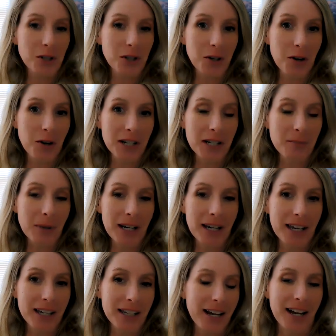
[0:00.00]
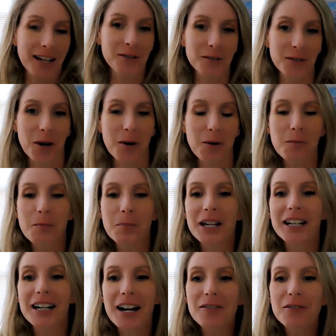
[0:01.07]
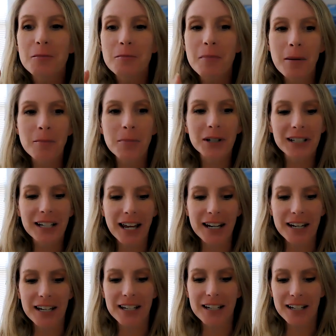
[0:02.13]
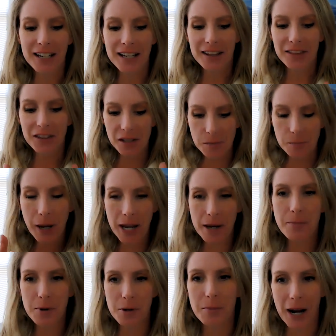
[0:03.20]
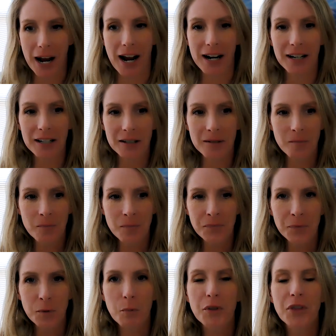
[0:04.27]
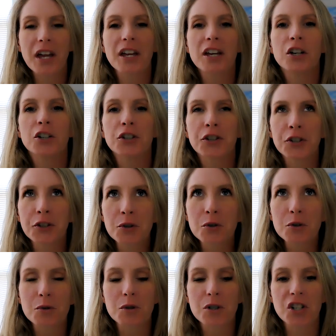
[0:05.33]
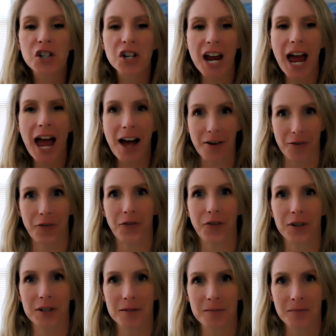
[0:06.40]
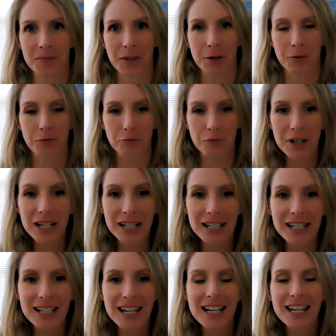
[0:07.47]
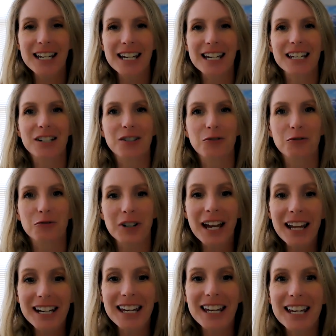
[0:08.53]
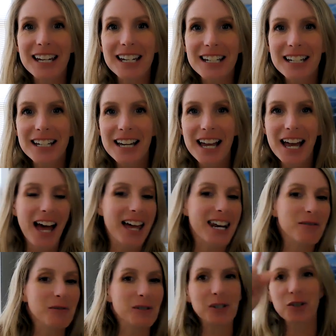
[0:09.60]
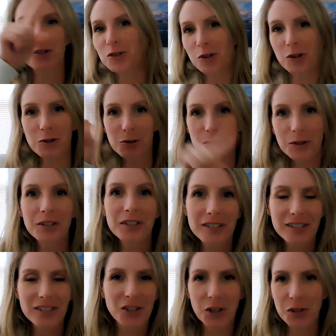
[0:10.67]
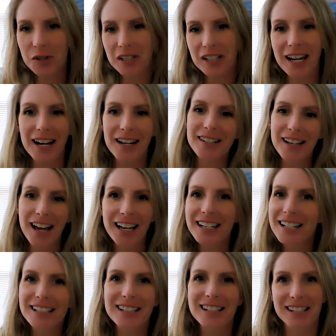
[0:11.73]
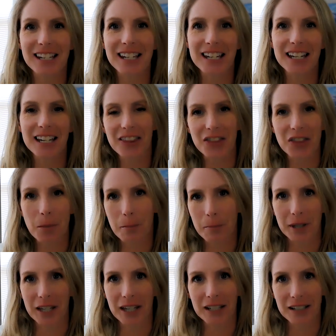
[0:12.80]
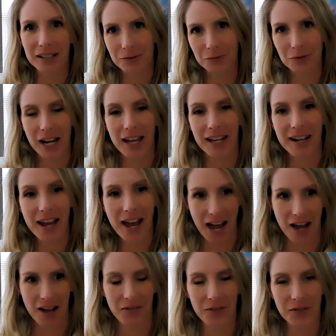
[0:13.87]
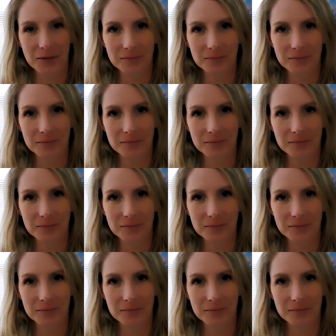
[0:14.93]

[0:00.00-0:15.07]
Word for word: should have gone in my head. I don't know, but I remember getting this paperback with a huge F written in red ink and it was circled just in case I didn't see the big red F.